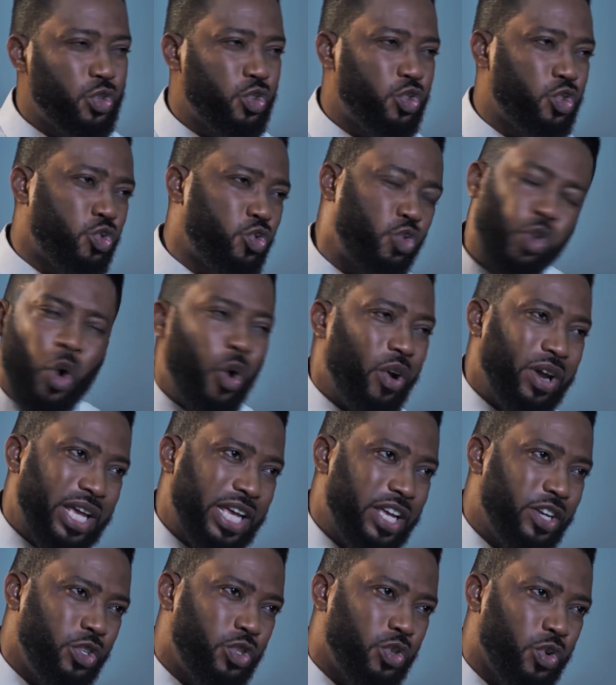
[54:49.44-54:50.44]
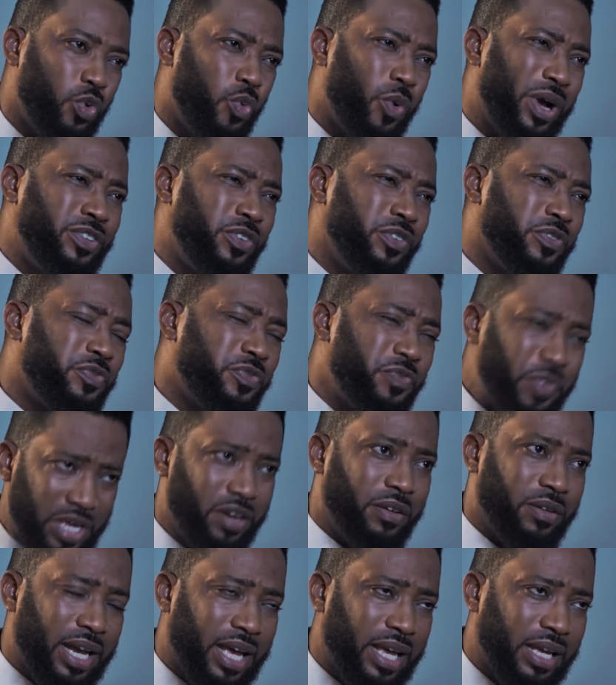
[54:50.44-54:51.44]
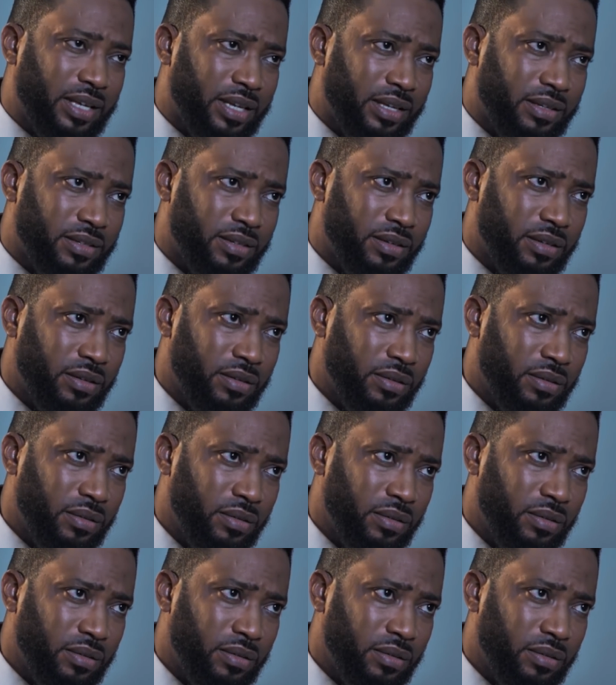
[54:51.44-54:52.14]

when you stroll into when you feel like it.